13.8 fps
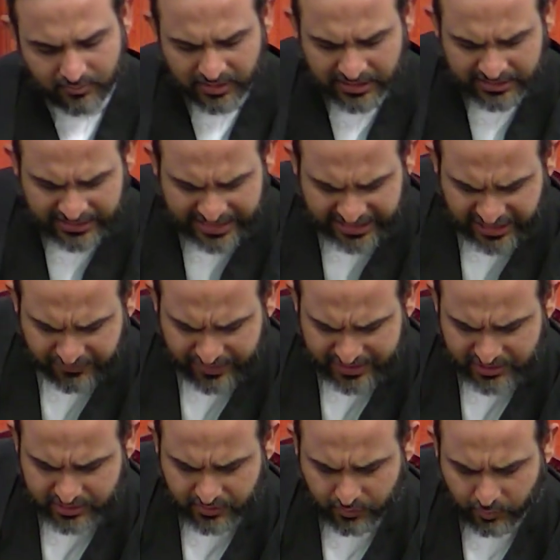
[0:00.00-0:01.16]
that give us
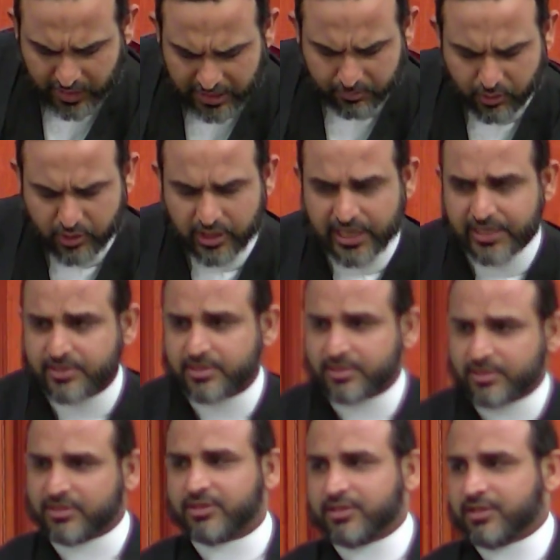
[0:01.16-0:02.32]
one more night
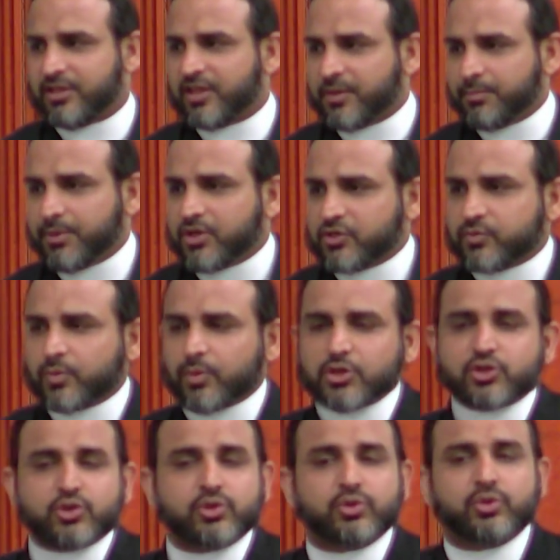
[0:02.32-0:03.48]
because we want
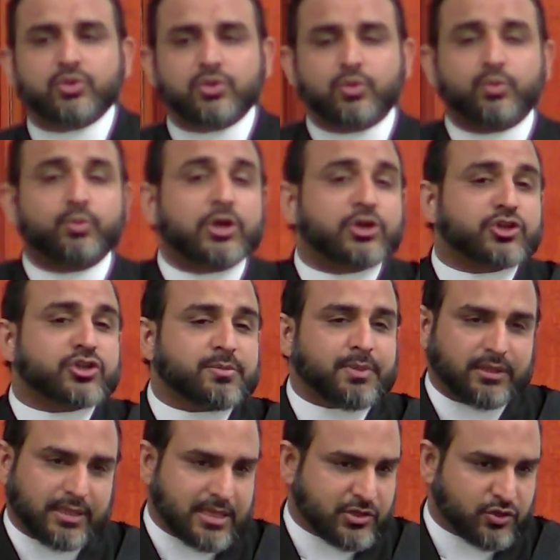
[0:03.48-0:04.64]
to worship
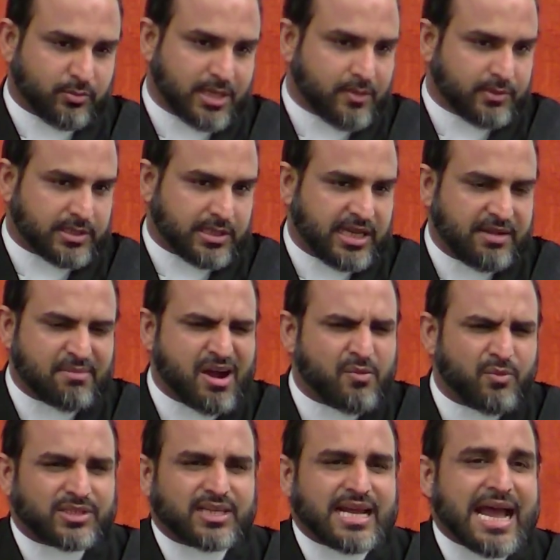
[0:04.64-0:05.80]
Allah subhanahu wa ta'ala. Imam
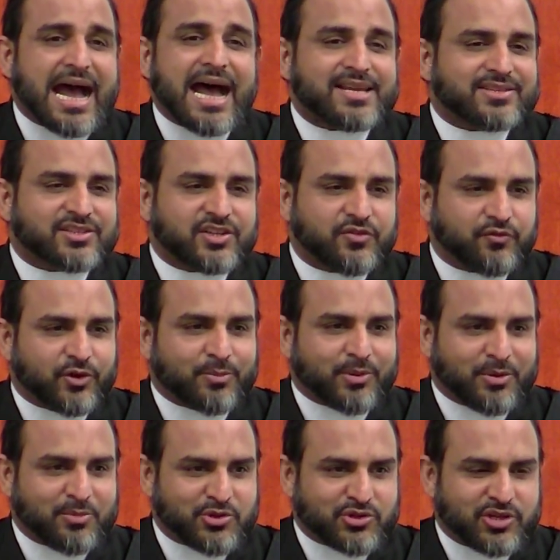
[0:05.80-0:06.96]
wasn't asking for
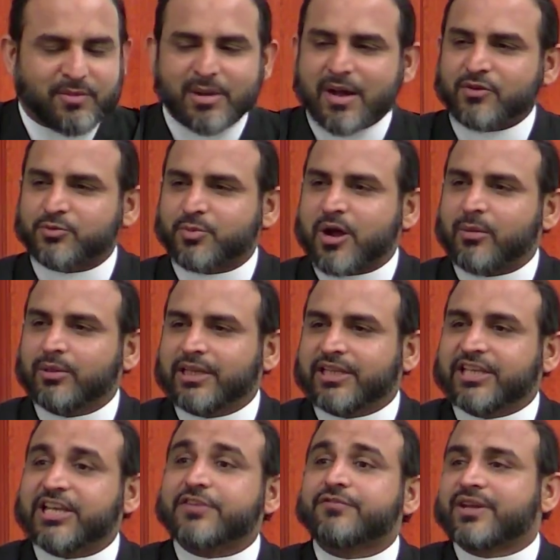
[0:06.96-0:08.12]
permission. Imam was probably
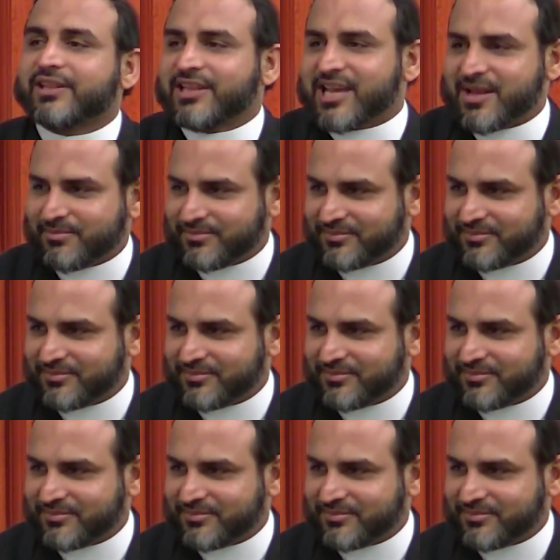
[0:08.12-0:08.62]
giving them